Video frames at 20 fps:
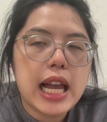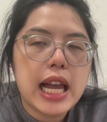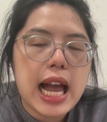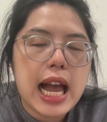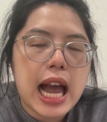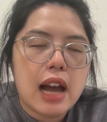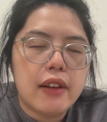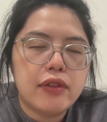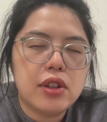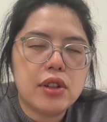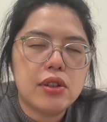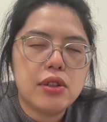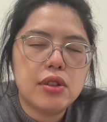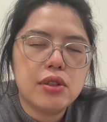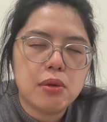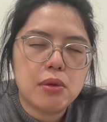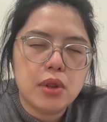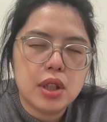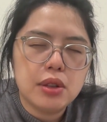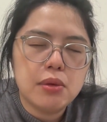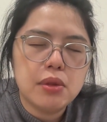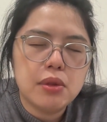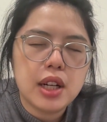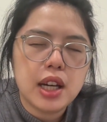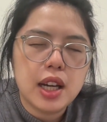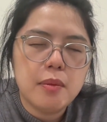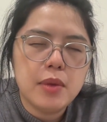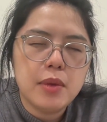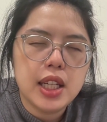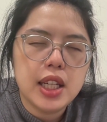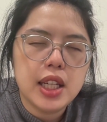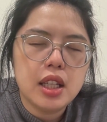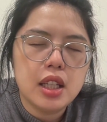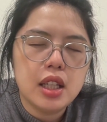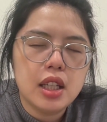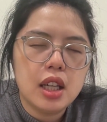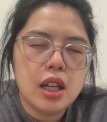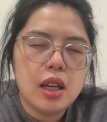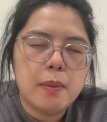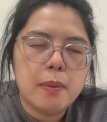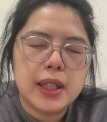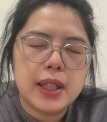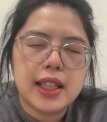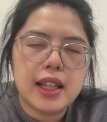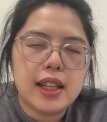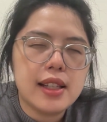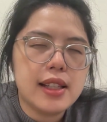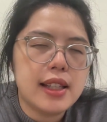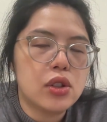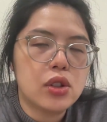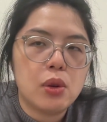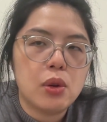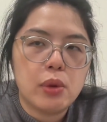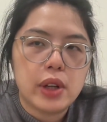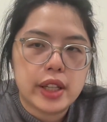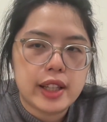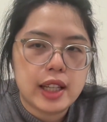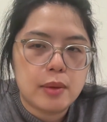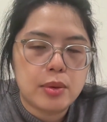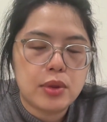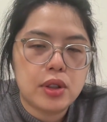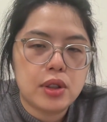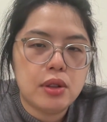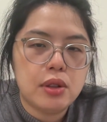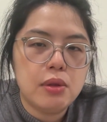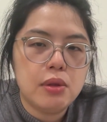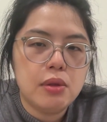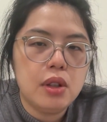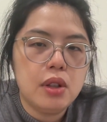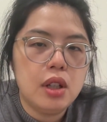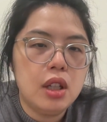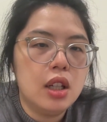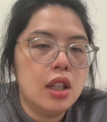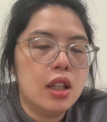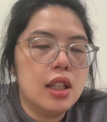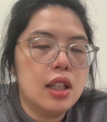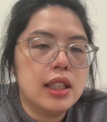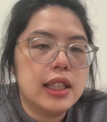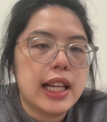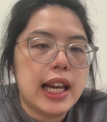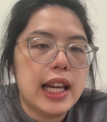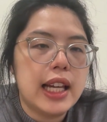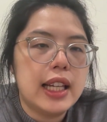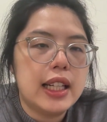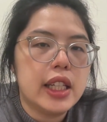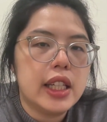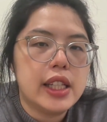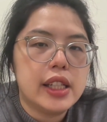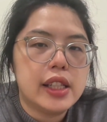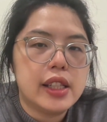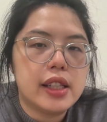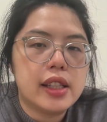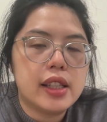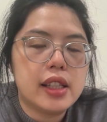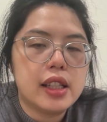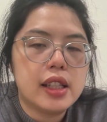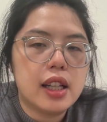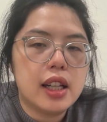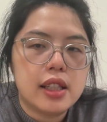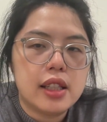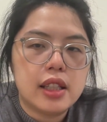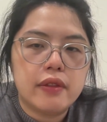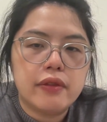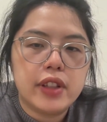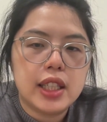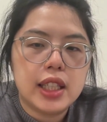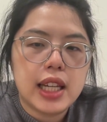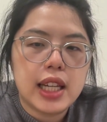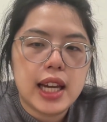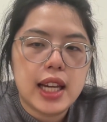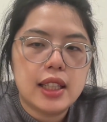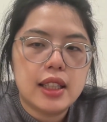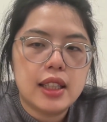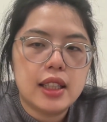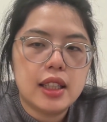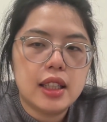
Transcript: afternoon Toronto time meeting, but that's so exceptional that is something that